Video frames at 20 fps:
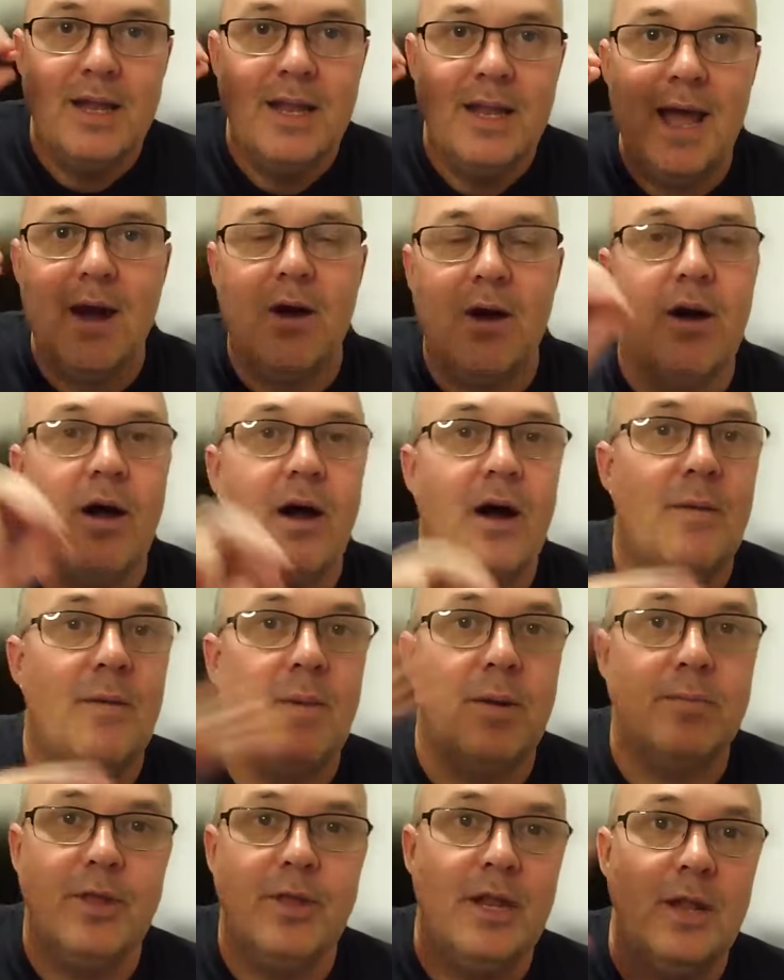Now, um,
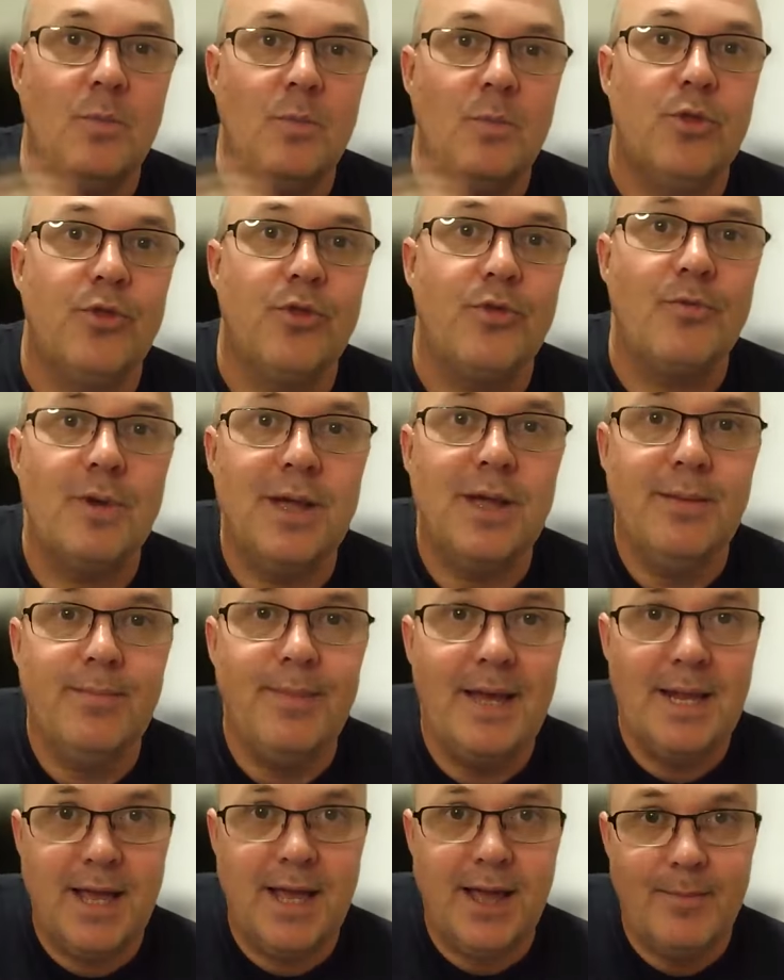I'm dealing with three
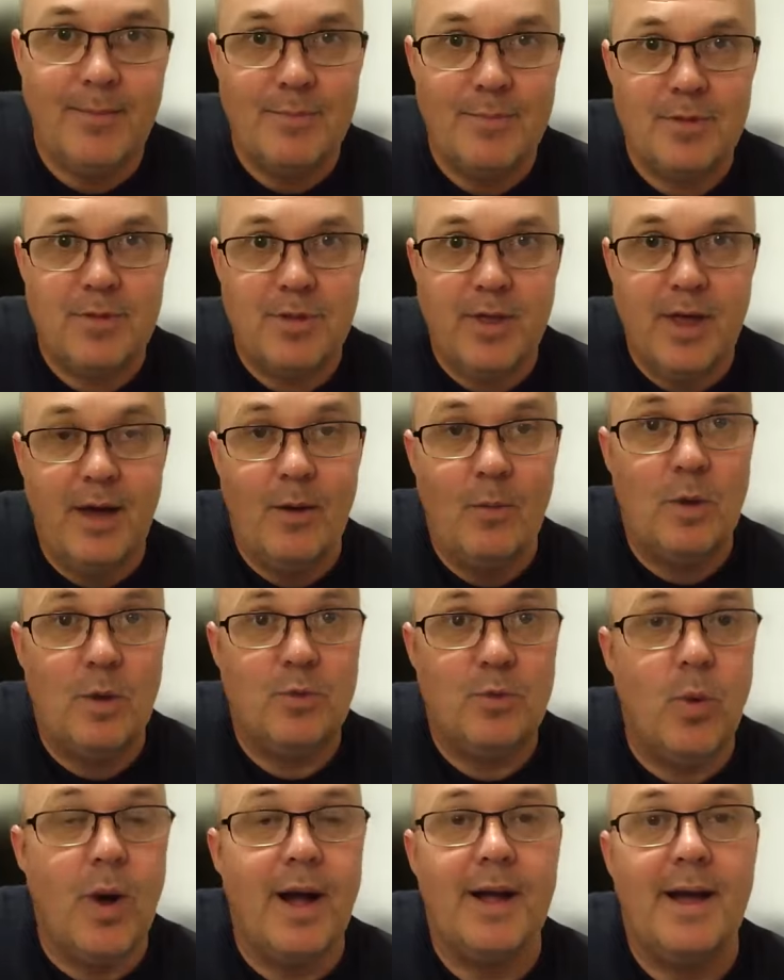BDMs uh,
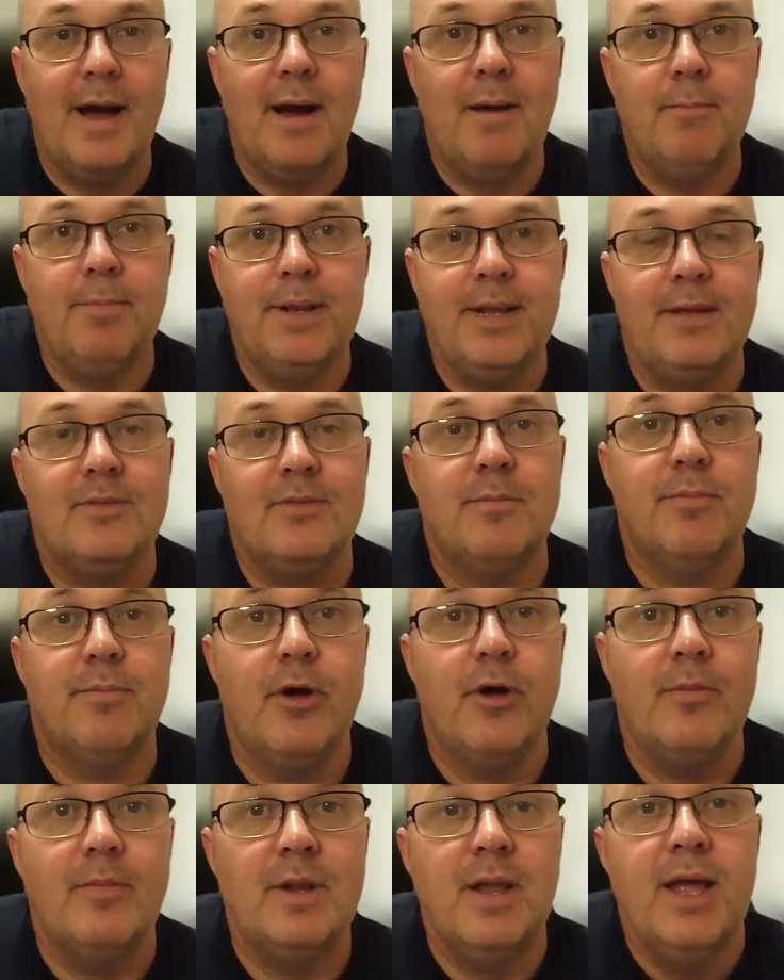with one company at the
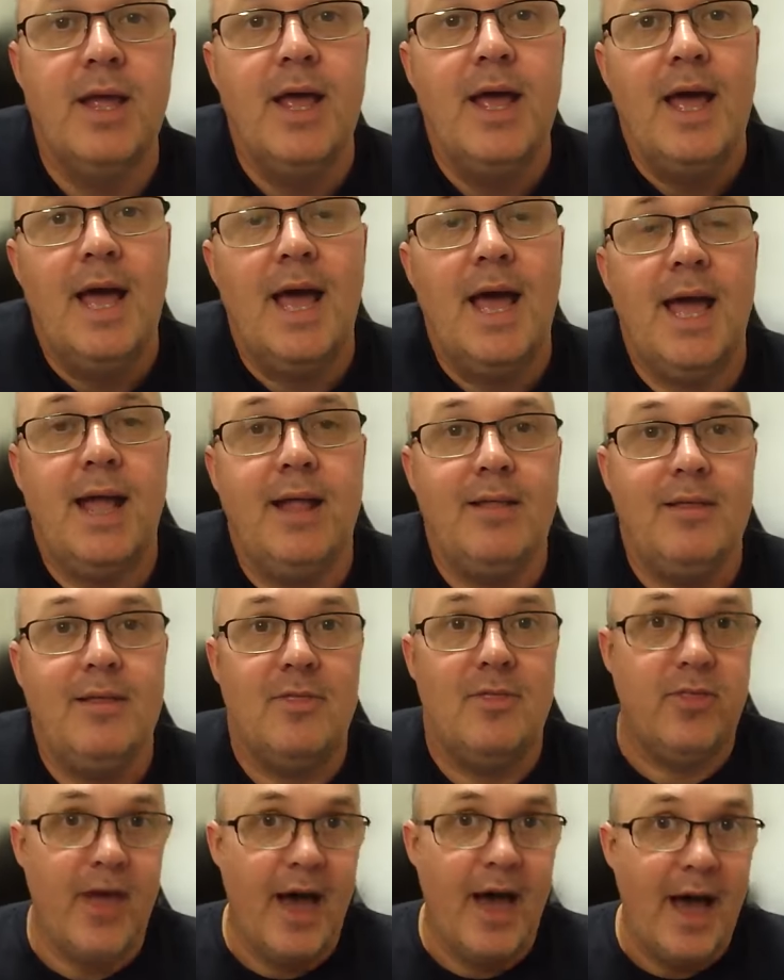moment,
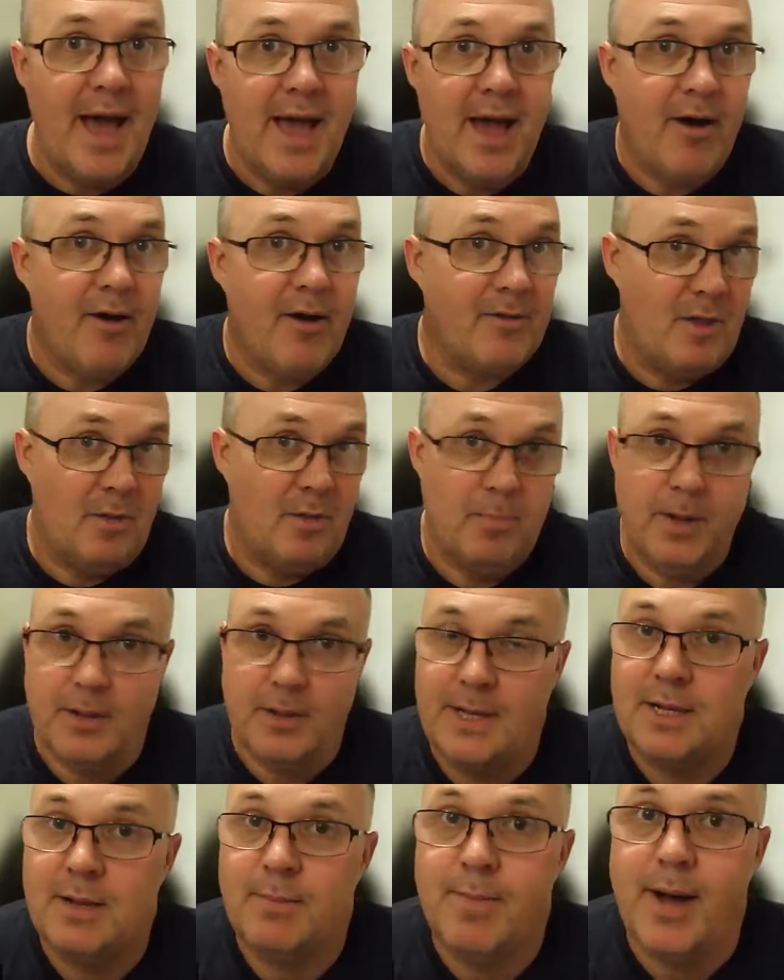and they are
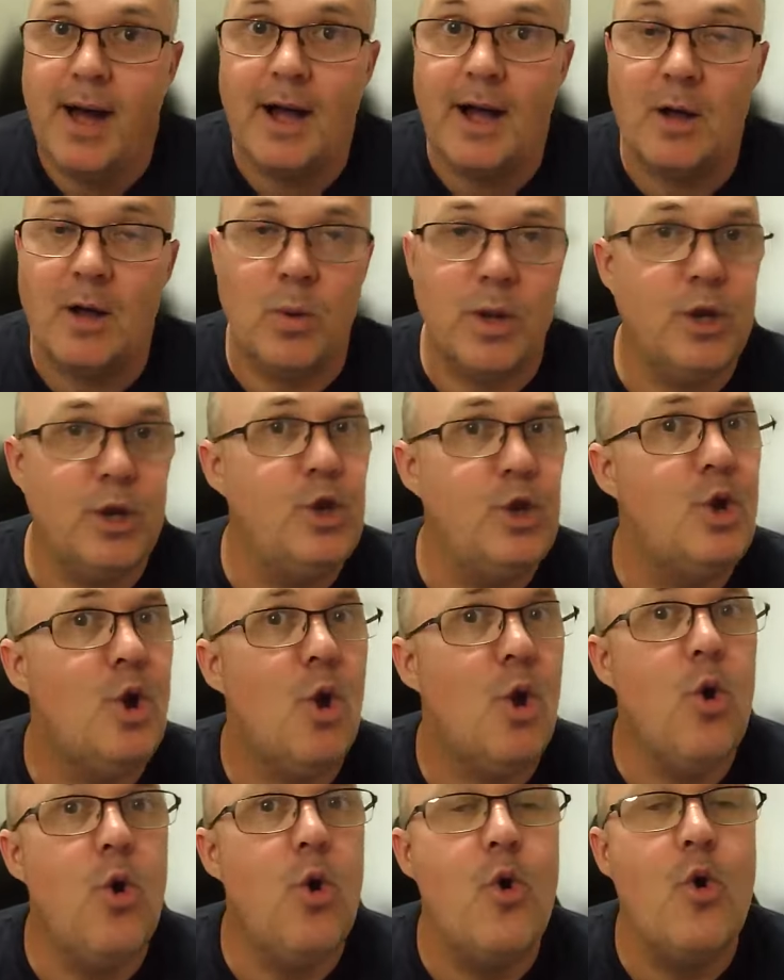typically in a market where
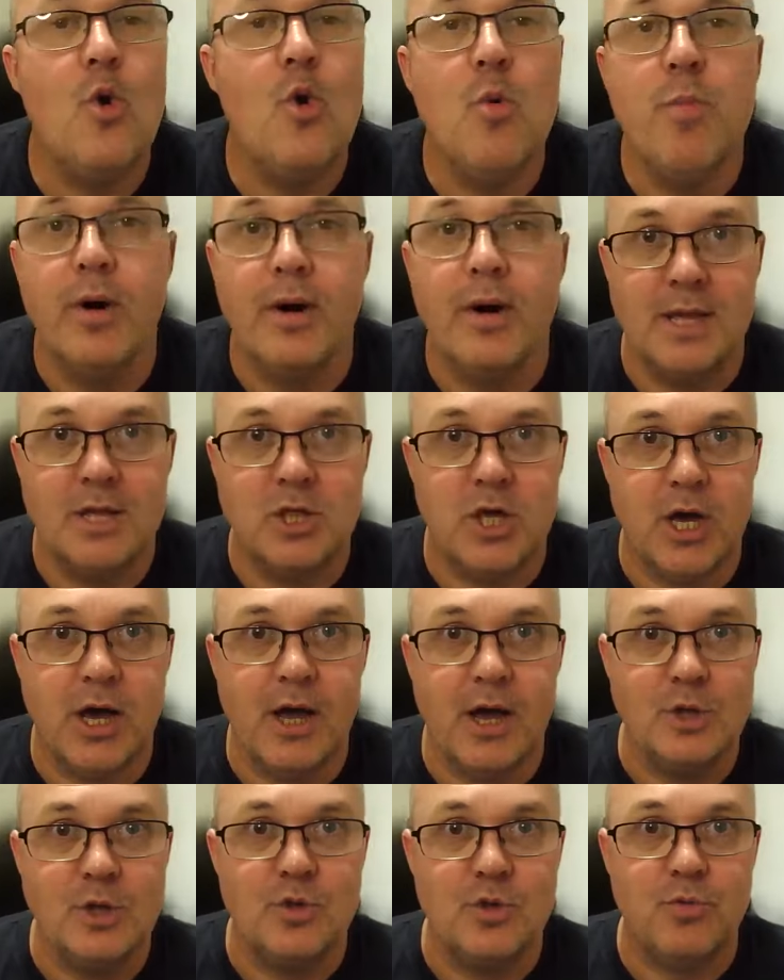nobody
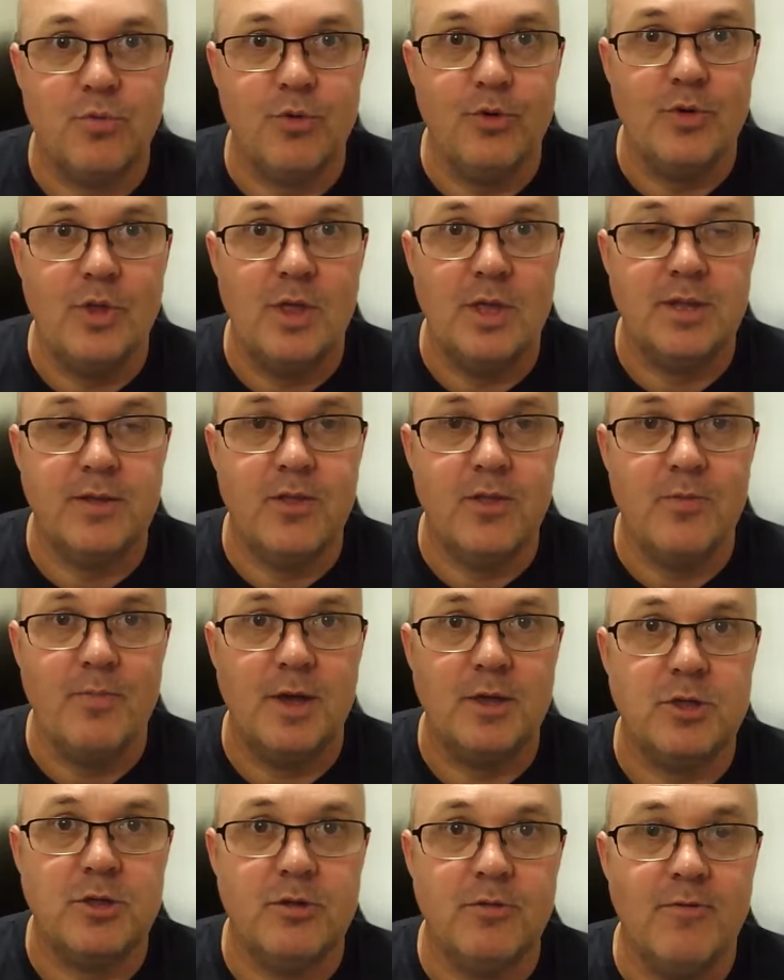charges a routine
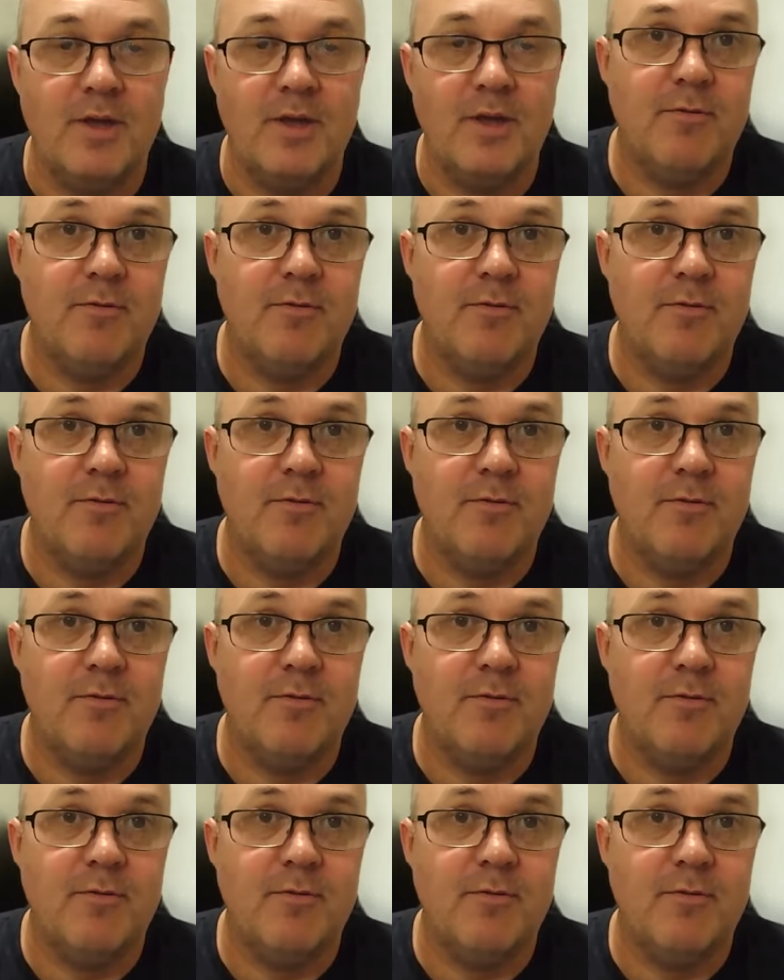inspection fee.